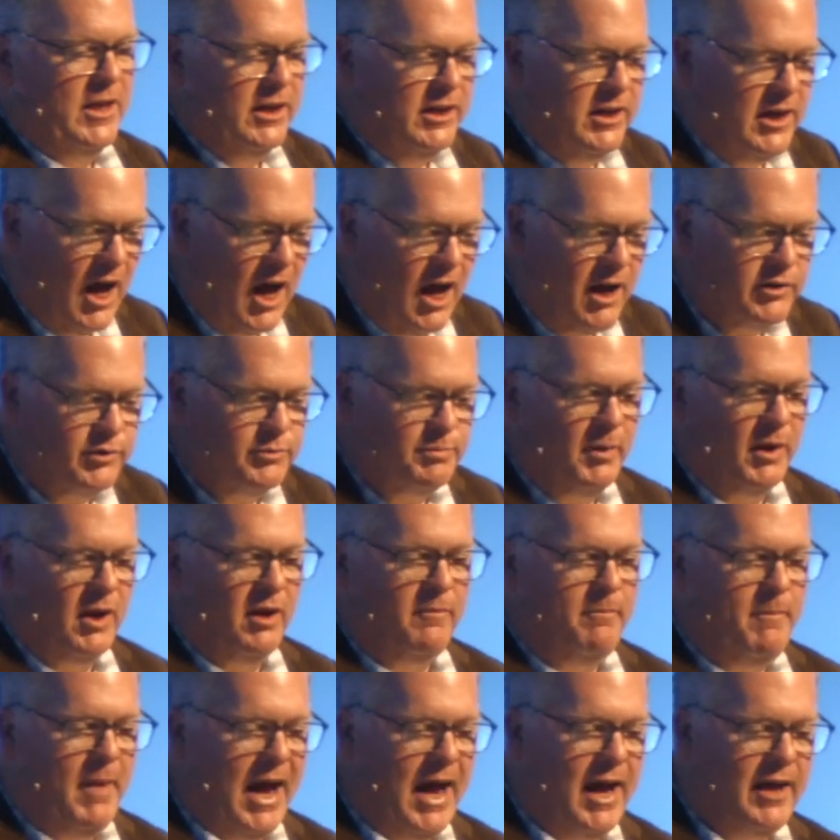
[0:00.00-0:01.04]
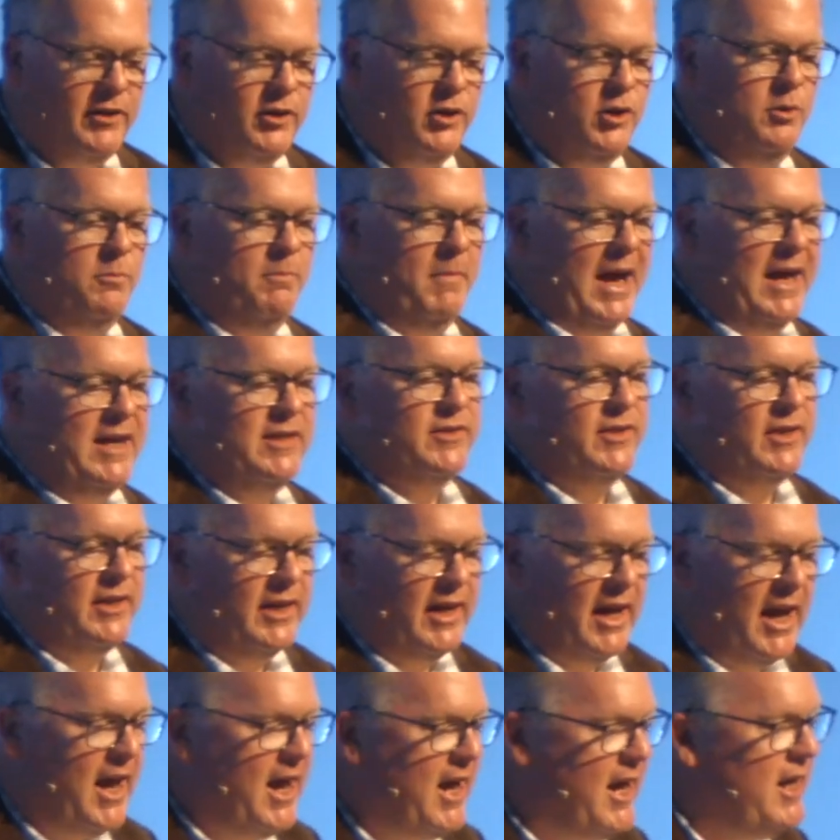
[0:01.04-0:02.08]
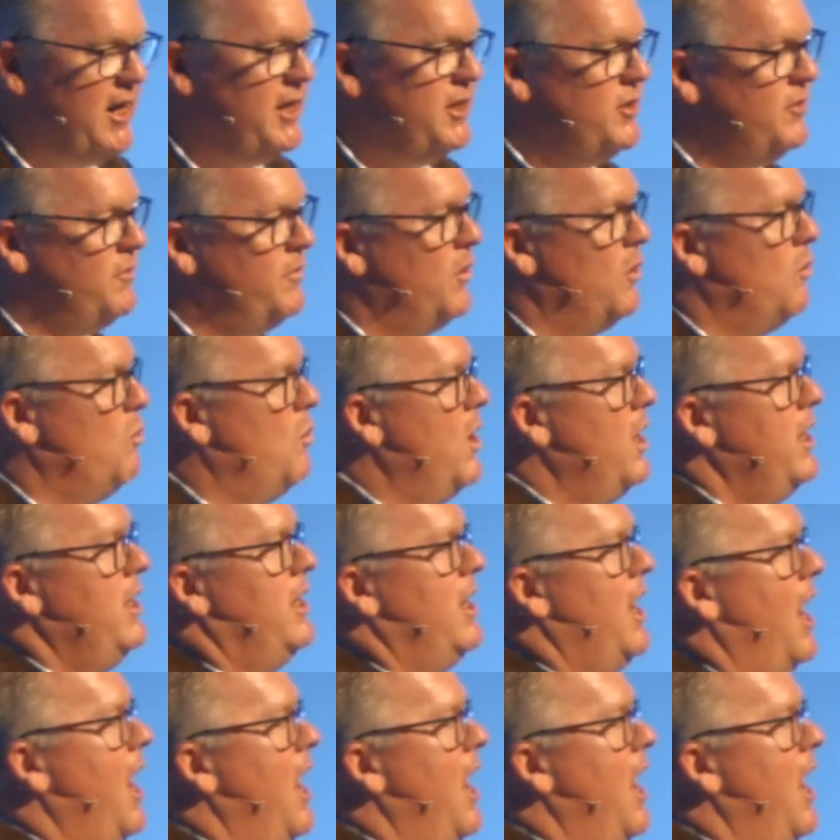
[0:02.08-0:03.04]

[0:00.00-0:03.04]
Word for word: The Gospel of Matthew makes a case for what